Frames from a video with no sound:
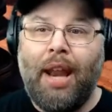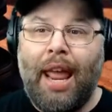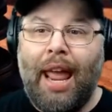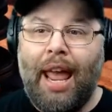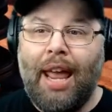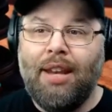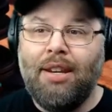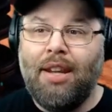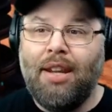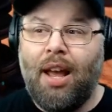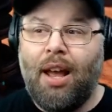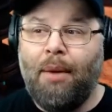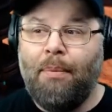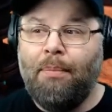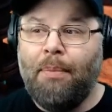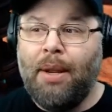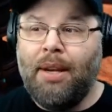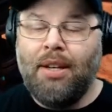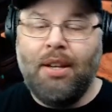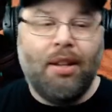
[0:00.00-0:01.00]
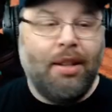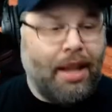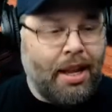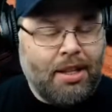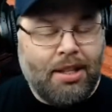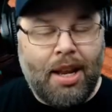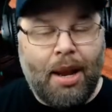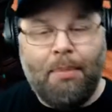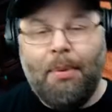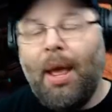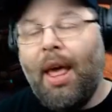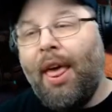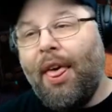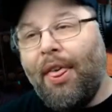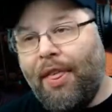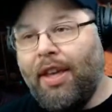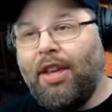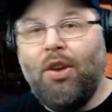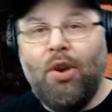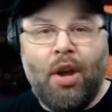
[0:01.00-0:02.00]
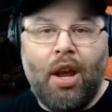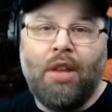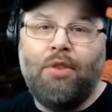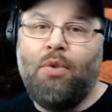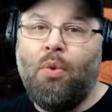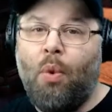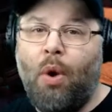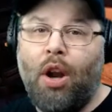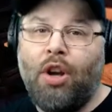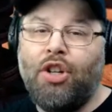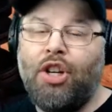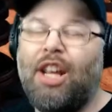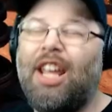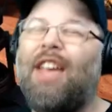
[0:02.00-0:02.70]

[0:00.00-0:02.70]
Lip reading: And until next time, thank you guys for watching.